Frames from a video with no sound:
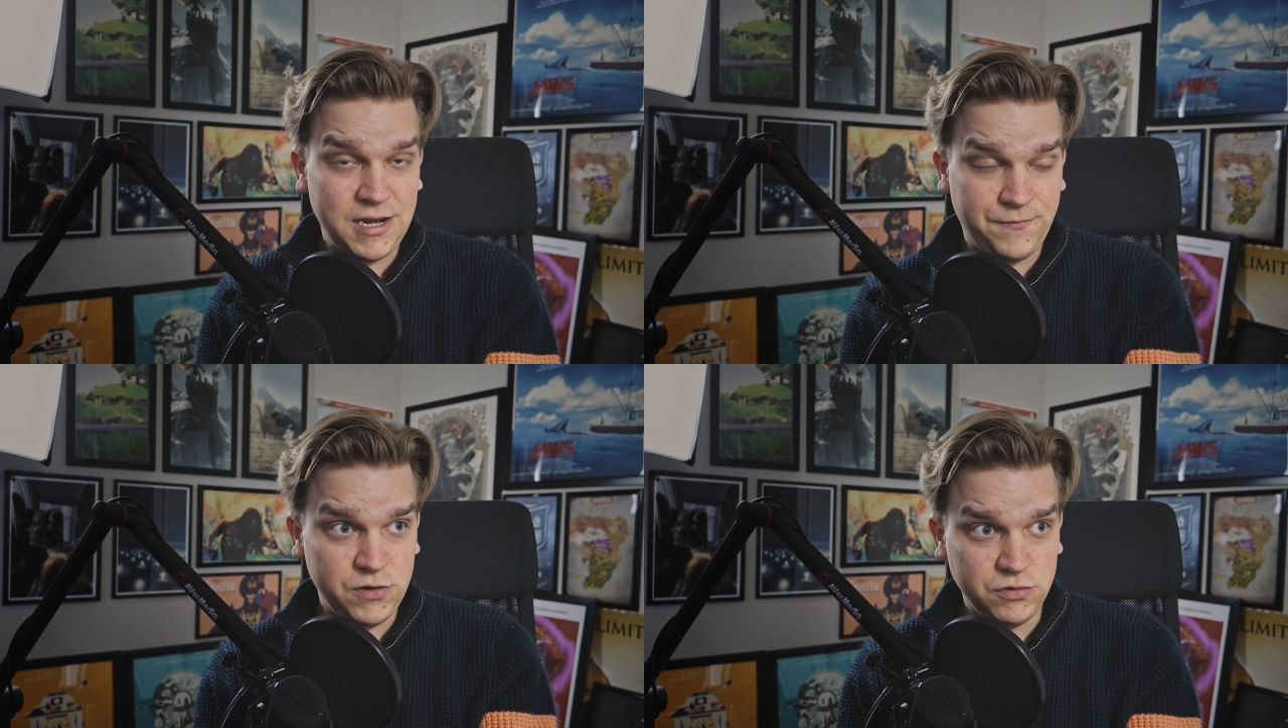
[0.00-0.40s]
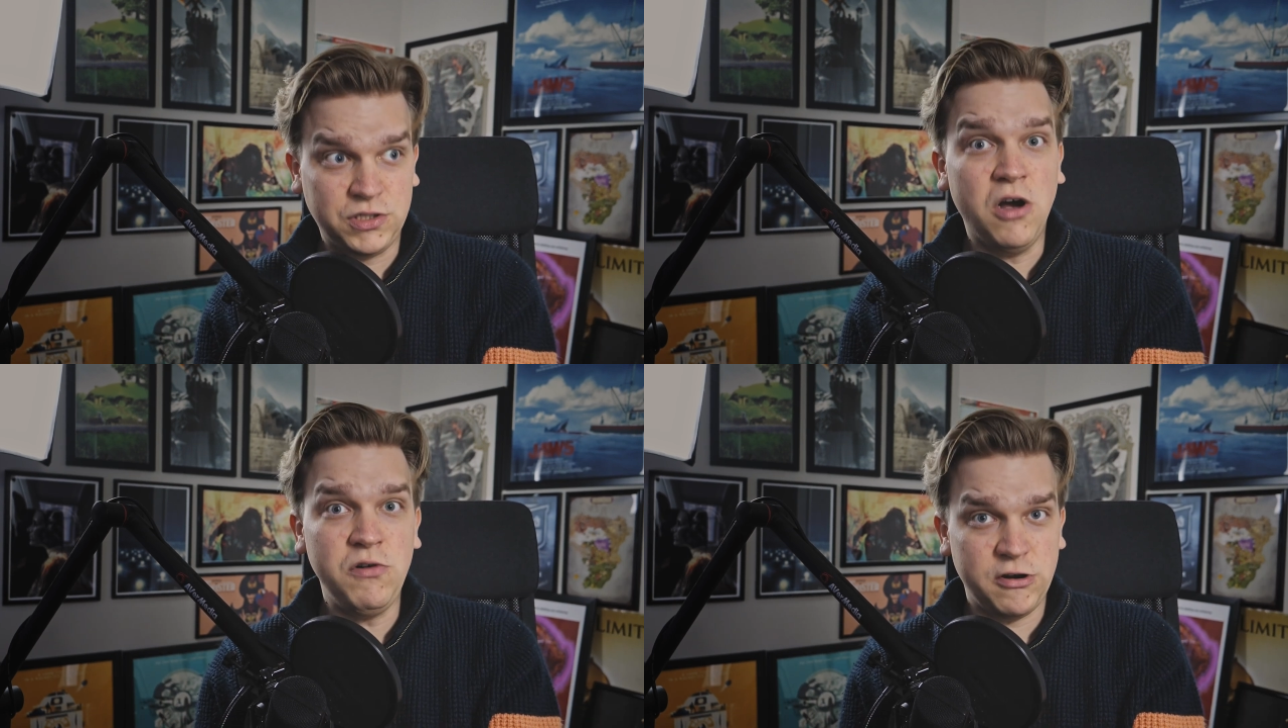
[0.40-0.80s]
And if you
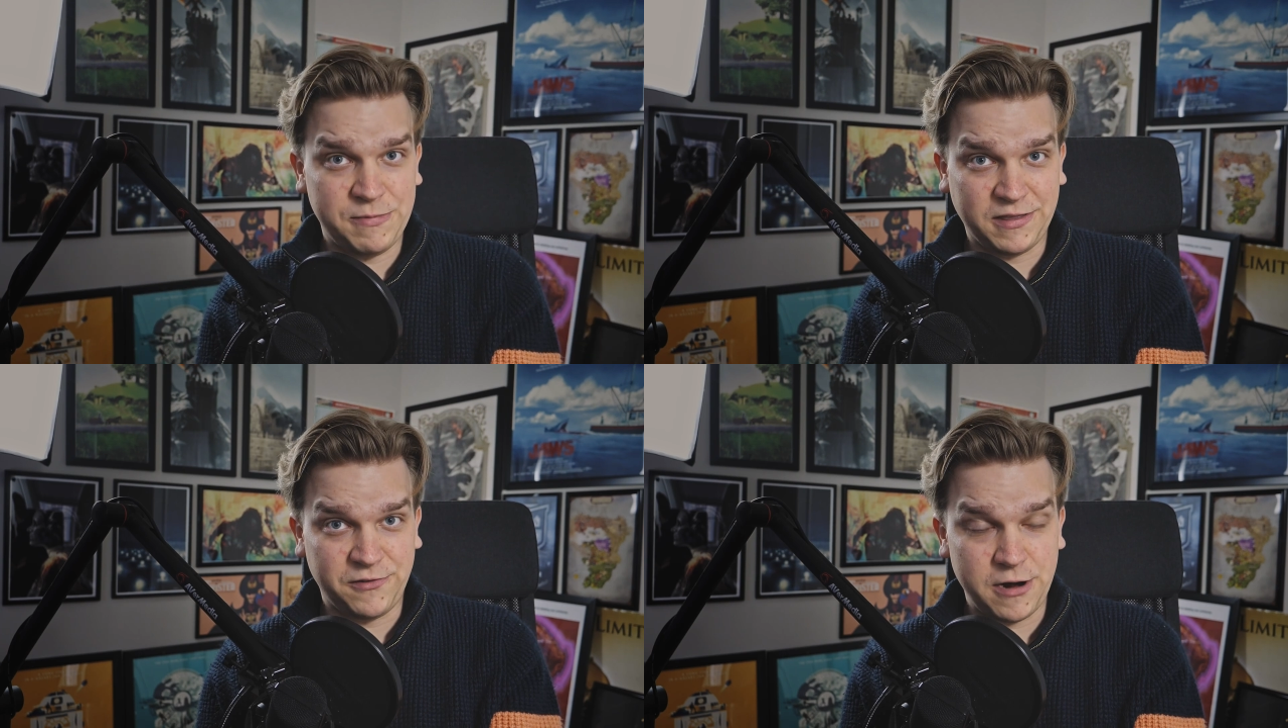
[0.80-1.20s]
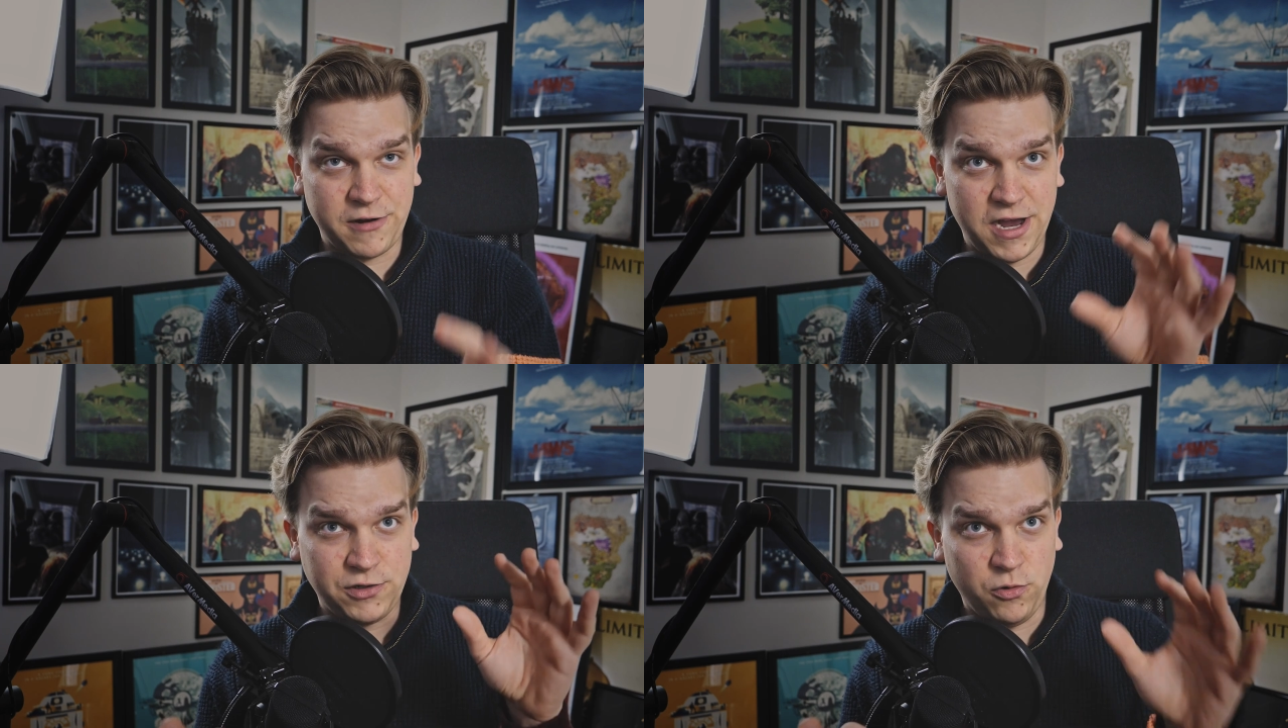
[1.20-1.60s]
don't know about the render
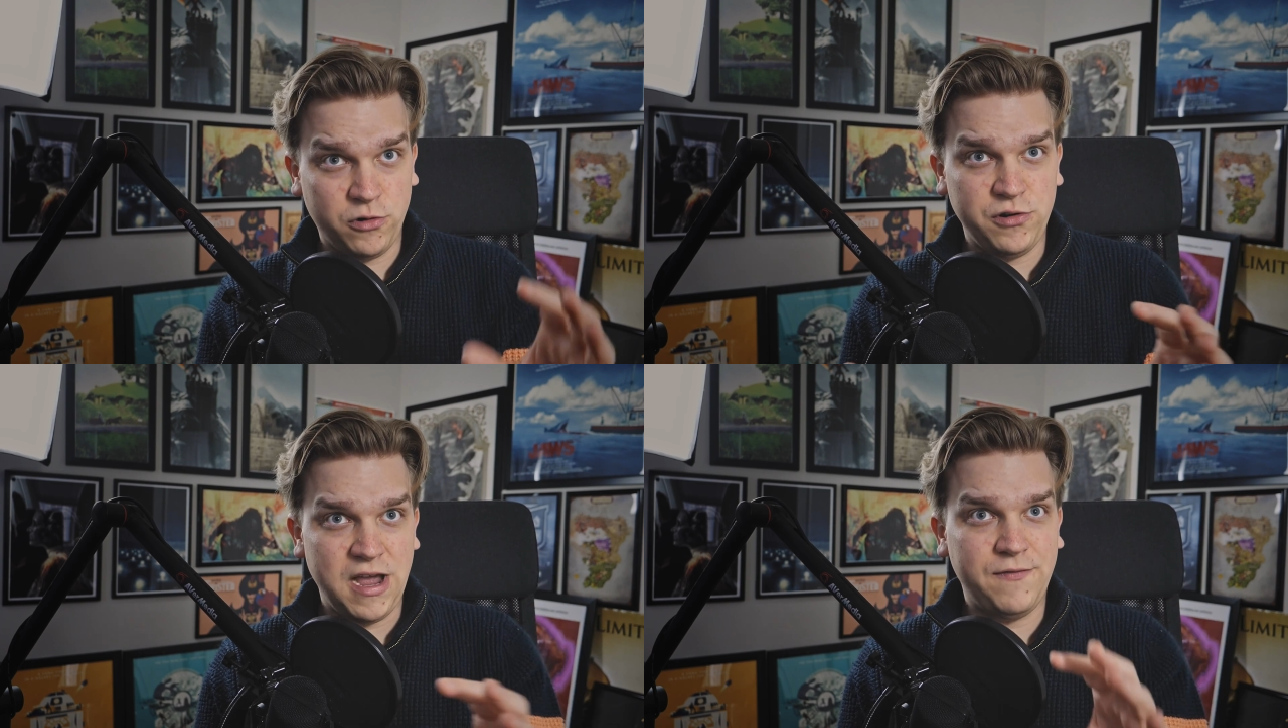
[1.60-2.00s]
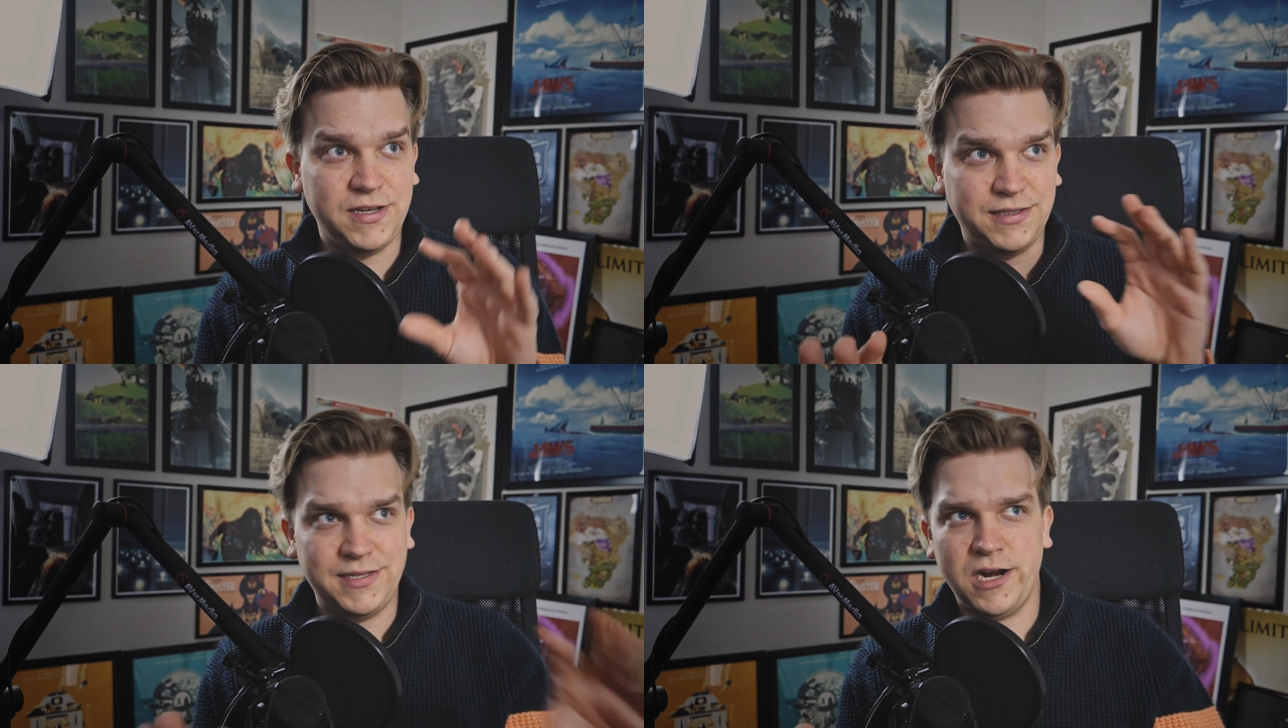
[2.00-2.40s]
cache or you have
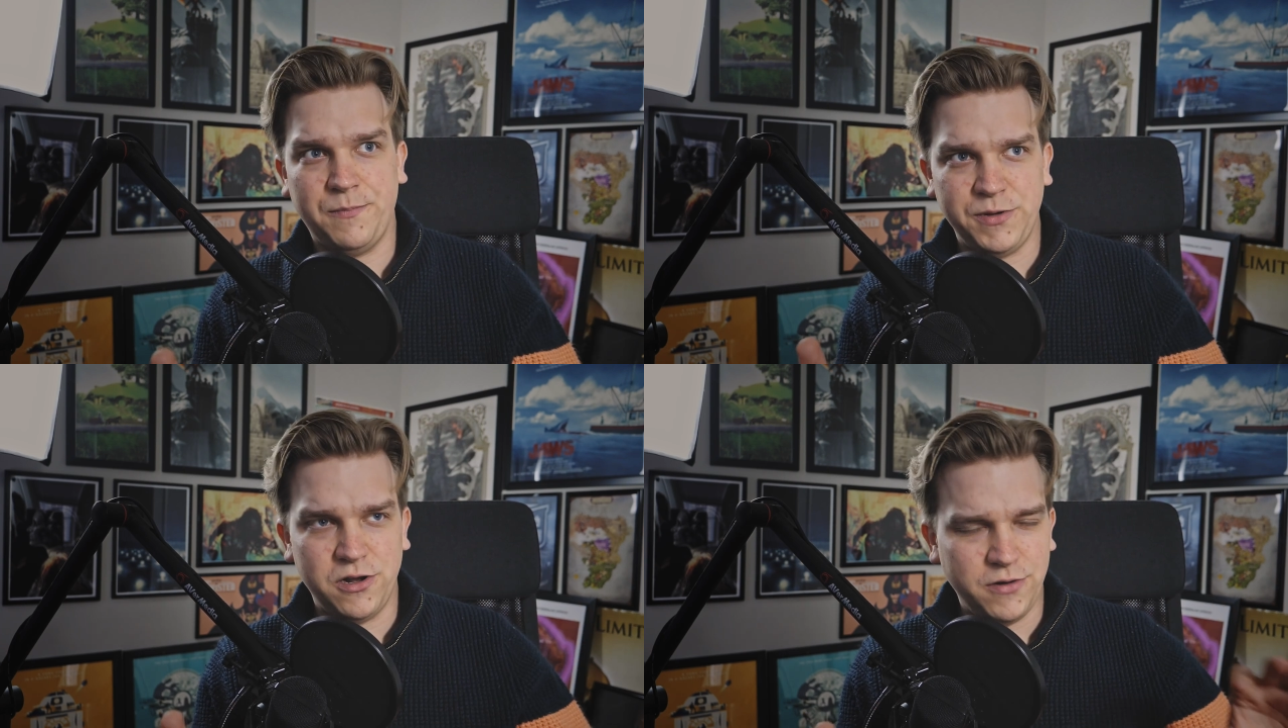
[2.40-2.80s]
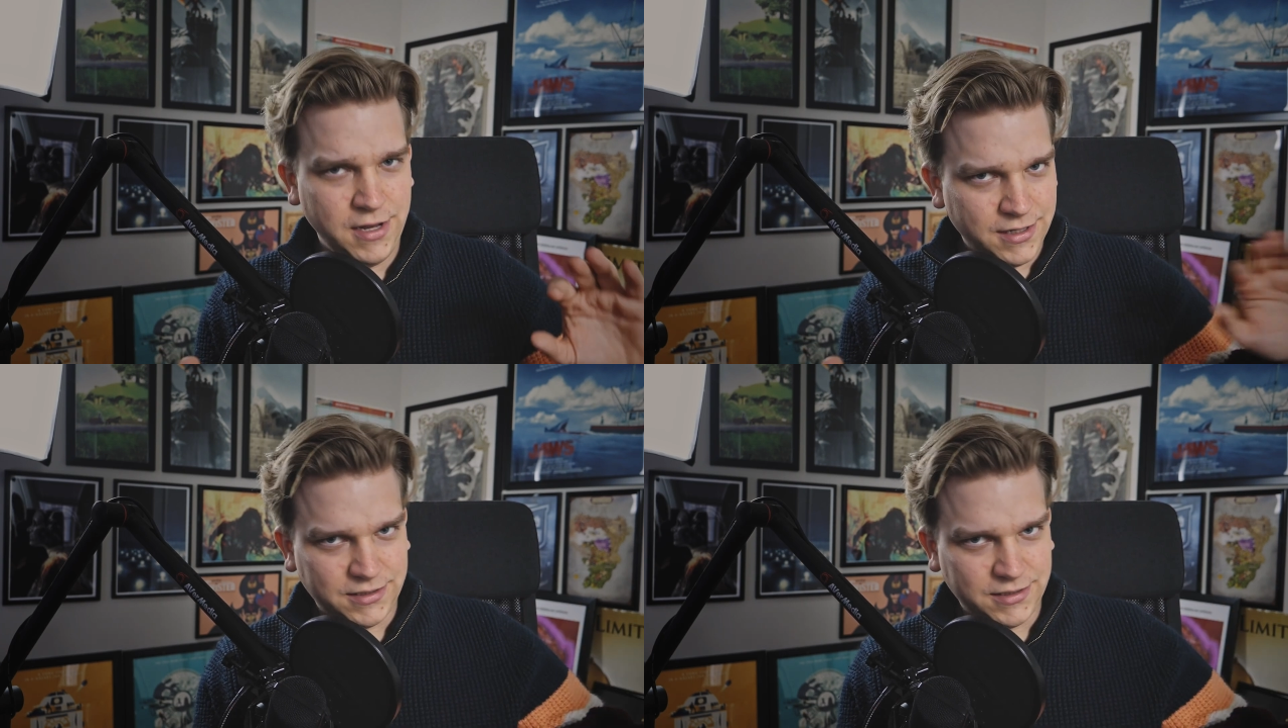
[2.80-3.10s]
it set up, you know,